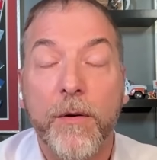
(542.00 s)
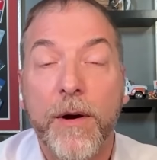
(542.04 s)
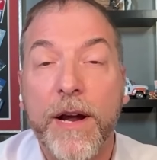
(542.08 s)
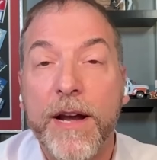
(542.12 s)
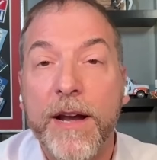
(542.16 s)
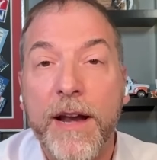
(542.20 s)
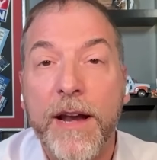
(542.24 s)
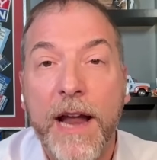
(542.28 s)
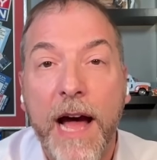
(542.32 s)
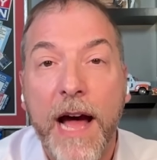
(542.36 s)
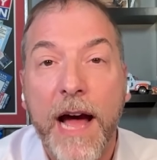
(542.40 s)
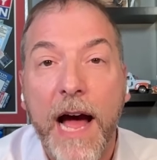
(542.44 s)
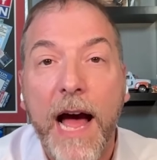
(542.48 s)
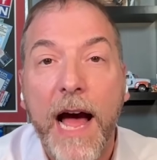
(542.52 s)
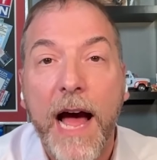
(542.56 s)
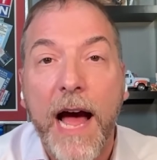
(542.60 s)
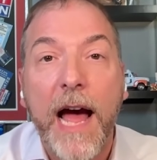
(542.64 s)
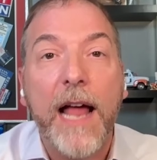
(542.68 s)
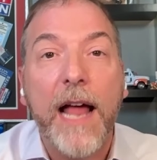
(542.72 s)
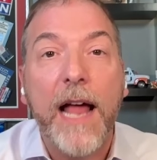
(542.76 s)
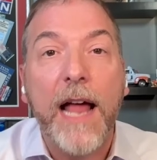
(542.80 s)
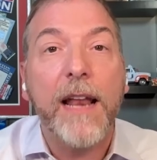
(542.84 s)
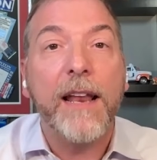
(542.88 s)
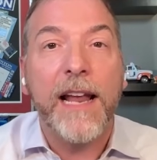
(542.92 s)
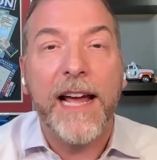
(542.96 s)
and
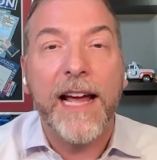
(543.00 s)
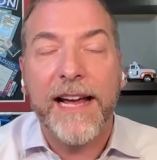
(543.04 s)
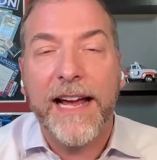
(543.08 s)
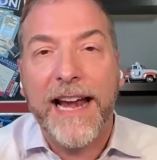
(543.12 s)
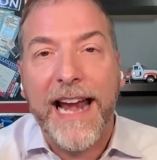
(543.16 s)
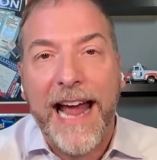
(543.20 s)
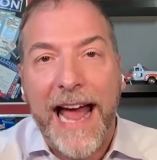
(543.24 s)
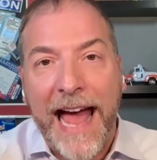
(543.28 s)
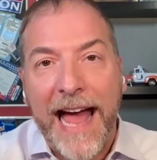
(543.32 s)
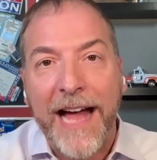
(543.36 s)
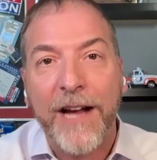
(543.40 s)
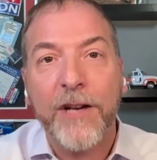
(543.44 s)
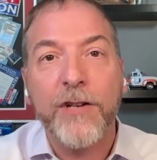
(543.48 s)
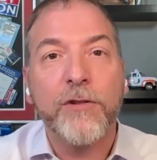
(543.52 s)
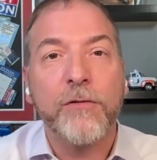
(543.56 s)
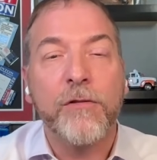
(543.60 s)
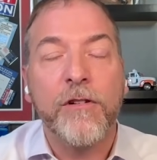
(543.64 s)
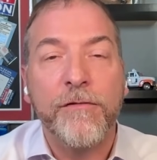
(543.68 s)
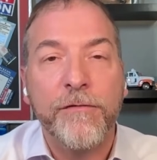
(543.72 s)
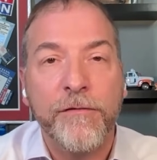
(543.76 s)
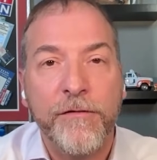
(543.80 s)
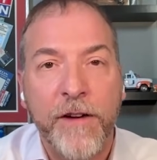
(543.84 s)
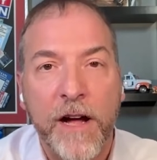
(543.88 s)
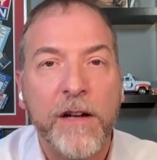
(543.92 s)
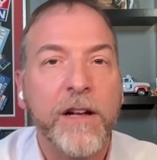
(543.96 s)
not like an
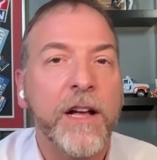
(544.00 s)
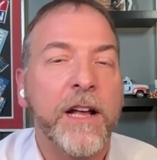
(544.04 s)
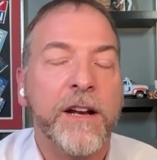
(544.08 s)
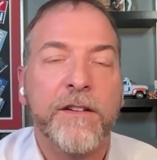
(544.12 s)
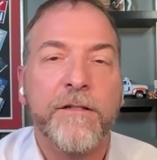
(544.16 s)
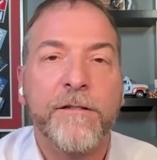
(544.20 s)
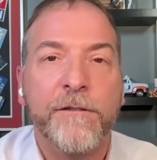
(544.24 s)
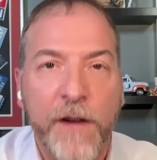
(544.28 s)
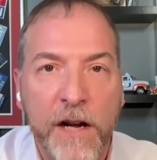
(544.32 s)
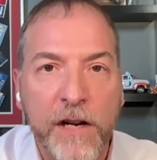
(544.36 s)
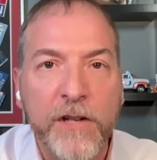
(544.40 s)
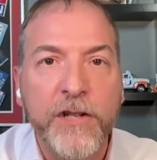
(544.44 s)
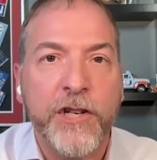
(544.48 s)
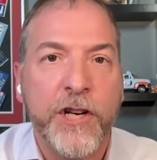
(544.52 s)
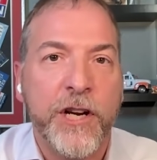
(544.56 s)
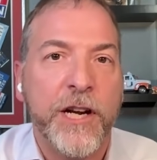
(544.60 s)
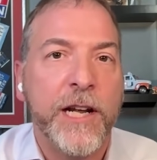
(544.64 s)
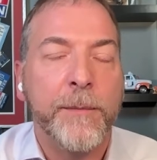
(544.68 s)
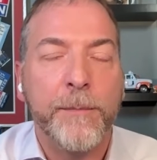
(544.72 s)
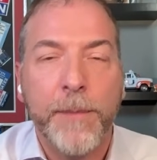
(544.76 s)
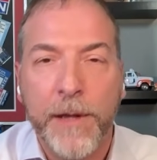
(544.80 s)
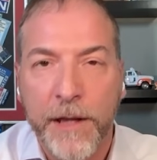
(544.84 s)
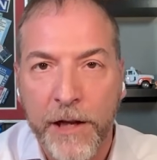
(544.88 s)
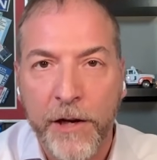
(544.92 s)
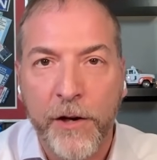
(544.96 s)
actual
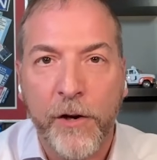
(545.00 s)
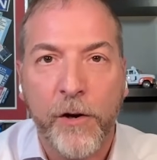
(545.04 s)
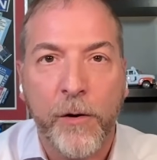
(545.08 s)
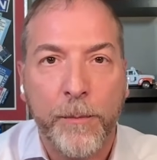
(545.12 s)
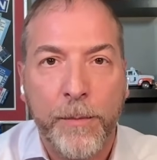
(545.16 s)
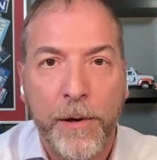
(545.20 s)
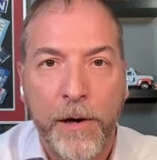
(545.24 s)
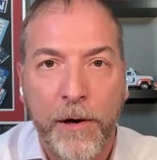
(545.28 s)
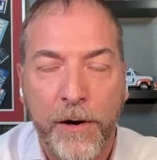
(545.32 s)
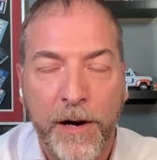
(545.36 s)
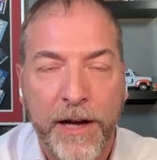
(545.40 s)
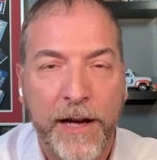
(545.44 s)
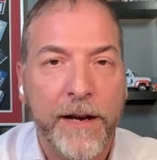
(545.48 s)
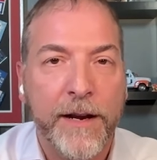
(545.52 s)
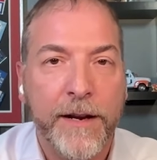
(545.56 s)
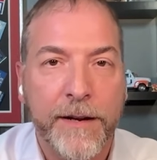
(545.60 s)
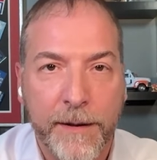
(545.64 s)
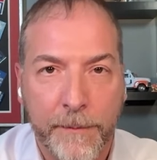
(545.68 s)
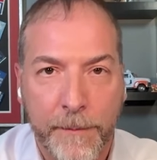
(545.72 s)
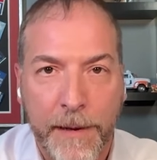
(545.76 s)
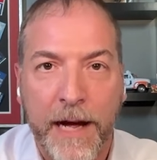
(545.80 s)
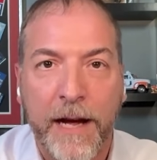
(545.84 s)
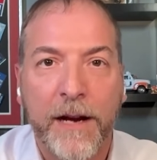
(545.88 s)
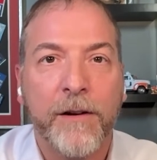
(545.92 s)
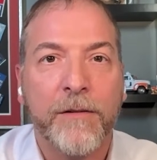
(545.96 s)
functioning political party in a
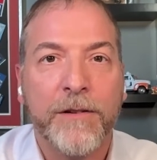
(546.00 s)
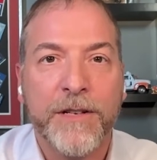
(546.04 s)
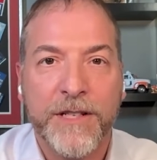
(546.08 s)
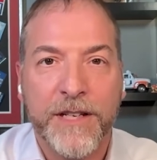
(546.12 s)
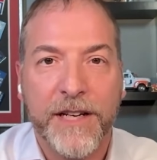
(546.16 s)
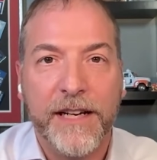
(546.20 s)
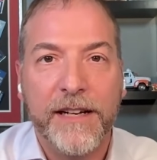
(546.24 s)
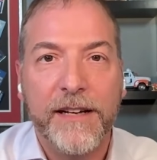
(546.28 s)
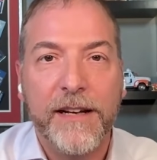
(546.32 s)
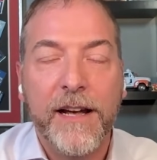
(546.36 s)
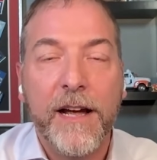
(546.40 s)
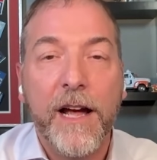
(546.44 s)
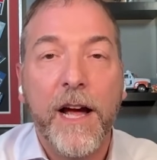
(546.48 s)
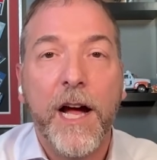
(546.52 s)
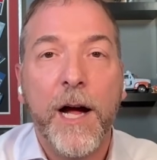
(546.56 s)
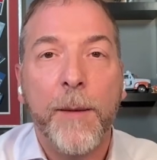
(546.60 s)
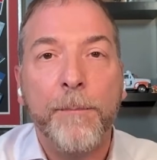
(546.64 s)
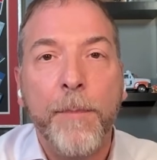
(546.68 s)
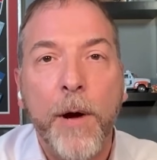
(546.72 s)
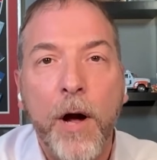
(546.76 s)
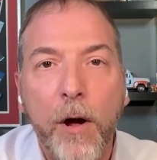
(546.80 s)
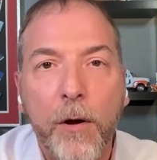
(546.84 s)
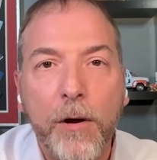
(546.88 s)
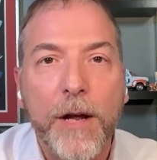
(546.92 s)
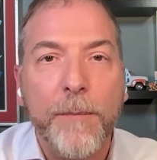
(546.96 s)
democracy. A
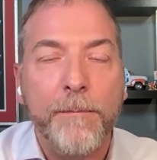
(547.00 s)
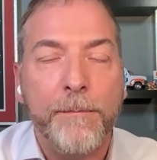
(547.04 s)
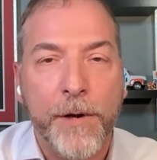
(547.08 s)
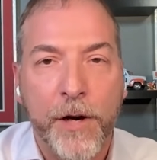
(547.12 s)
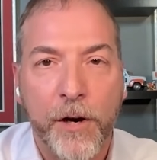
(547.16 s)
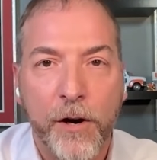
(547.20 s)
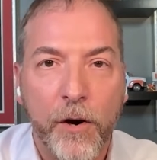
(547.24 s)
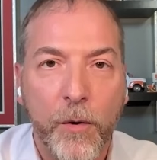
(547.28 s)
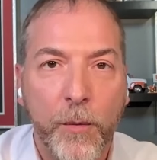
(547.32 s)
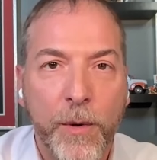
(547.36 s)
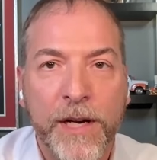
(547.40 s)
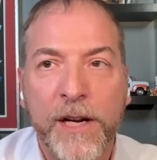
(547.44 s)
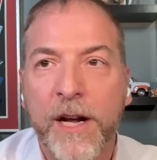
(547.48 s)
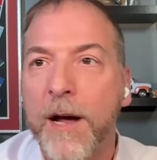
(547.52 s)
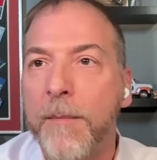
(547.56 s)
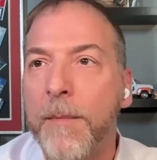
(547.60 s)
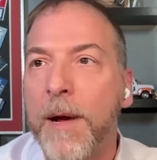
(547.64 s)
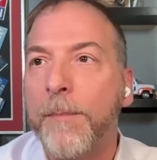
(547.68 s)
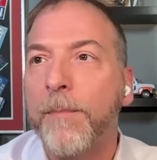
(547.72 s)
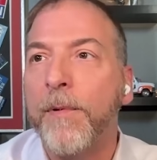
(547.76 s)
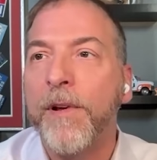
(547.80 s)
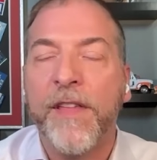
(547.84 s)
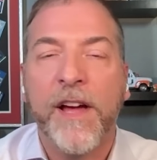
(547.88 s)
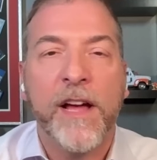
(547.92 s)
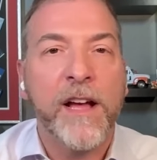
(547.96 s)
Politburo would come
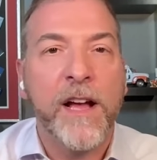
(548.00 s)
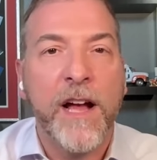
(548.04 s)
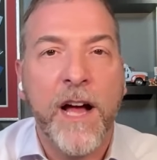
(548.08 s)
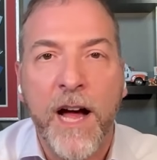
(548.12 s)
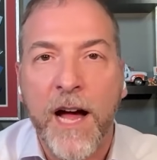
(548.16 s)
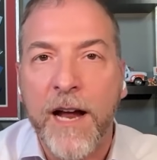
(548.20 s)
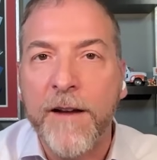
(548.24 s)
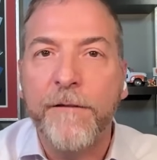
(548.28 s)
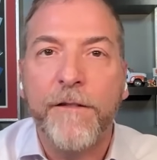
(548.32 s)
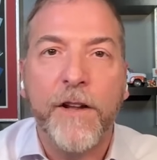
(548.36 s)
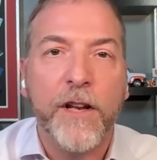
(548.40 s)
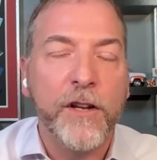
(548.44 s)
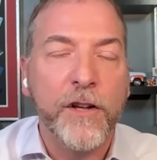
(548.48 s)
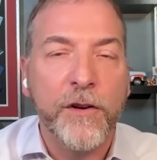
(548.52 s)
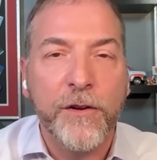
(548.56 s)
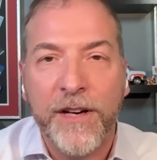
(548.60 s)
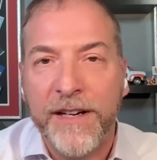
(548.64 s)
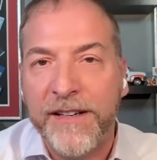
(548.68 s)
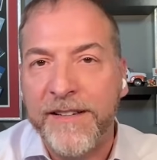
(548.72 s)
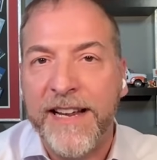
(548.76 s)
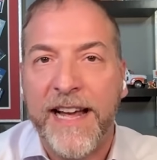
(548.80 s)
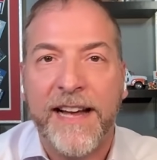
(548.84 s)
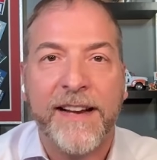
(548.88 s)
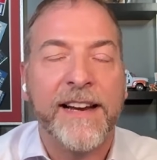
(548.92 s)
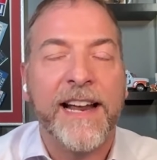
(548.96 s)
up with a convoluted
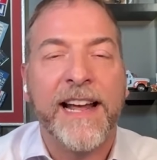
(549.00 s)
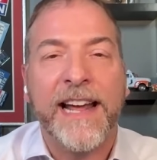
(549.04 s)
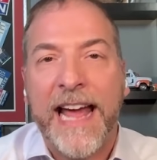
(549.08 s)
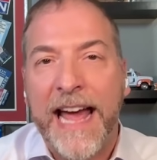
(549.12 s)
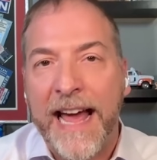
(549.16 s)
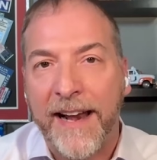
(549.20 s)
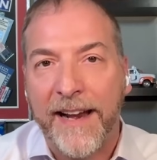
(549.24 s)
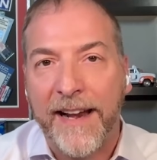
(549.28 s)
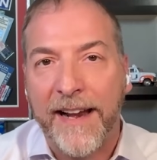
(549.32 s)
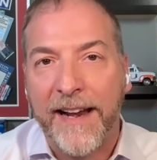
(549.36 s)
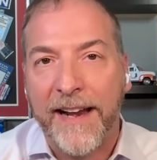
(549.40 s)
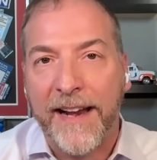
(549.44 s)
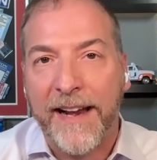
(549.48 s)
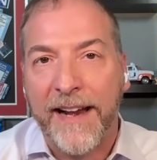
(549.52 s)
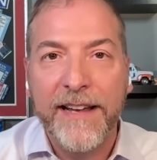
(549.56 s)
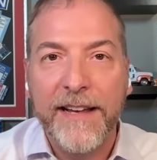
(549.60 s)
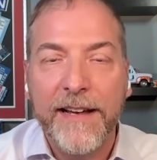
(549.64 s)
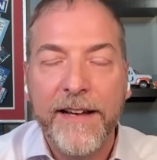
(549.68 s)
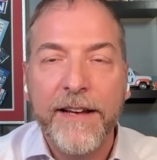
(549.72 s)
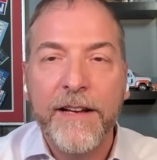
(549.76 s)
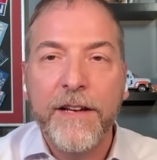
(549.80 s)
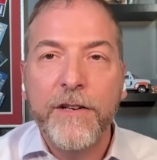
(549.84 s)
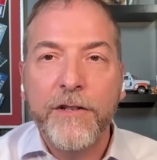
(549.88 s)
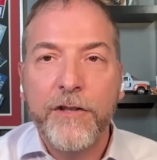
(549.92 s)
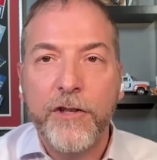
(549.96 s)
technicality
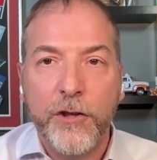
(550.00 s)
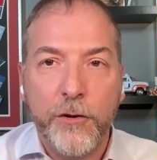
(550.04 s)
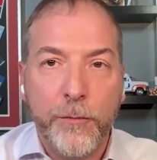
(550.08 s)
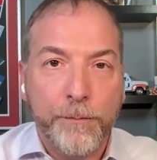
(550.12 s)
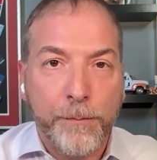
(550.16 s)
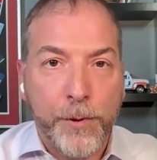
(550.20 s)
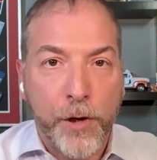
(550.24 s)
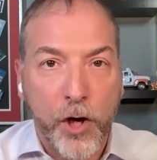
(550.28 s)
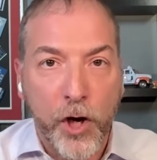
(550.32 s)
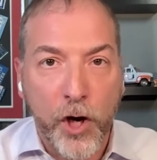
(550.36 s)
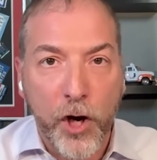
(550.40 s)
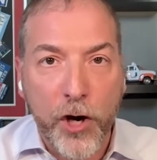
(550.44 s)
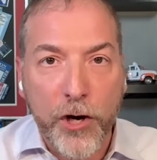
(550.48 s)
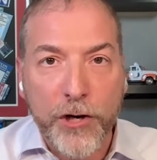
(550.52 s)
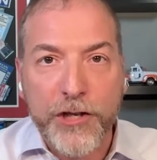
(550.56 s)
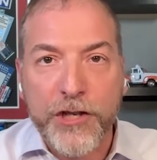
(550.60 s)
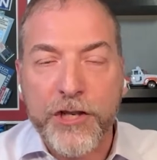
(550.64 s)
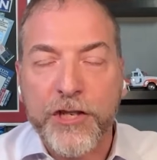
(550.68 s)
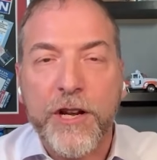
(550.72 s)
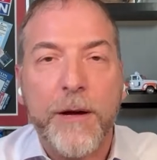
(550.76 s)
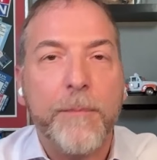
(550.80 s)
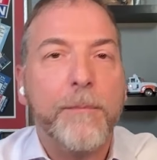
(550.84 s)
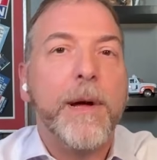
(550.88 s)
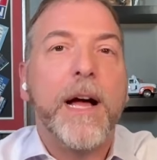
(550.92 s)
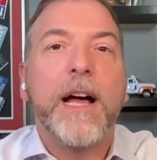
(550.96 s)
to purge
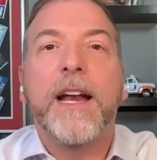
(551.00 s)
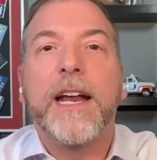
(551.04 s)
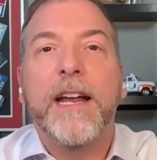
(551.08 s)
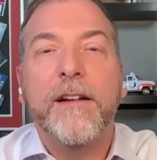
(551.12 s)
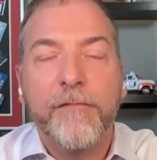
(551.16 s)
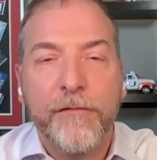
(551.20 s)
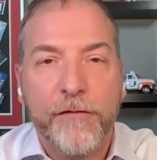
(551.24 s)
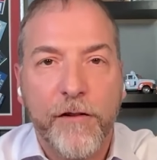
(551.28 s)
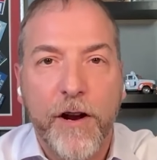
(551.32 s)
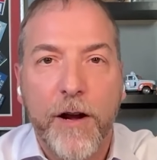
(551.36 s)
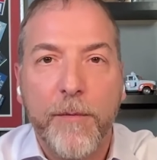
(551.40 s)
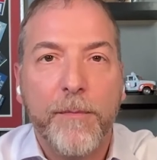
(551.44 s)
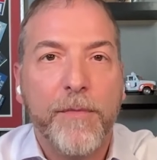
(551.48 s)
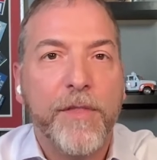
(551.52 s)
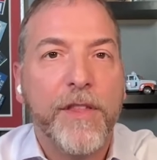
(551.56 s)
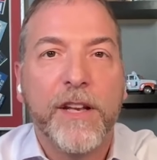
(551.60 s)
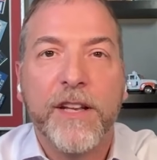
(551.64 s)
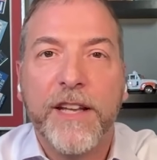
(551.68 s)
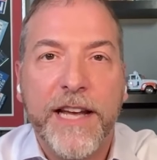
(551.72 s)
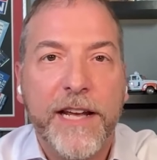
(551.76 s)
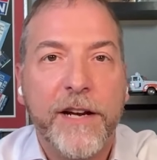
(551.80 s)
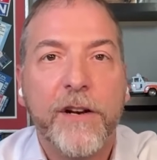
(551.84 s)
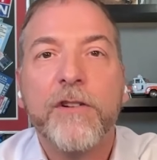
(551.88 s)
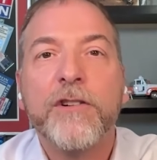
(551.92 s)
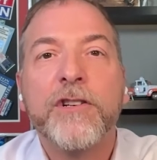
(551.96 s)
somebody from the
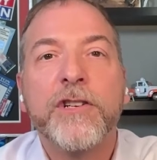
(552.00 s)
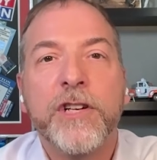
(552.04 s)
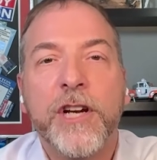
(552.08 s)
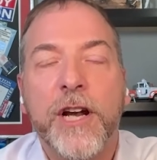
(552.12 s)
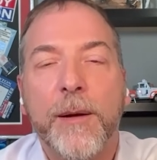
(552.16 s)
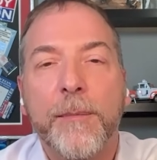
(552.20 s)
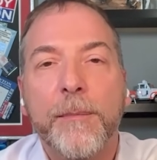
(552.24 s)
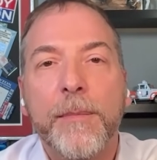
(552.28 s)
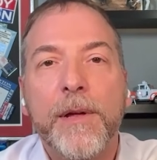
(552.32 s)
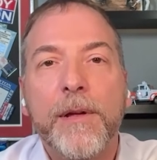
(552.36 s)
leadership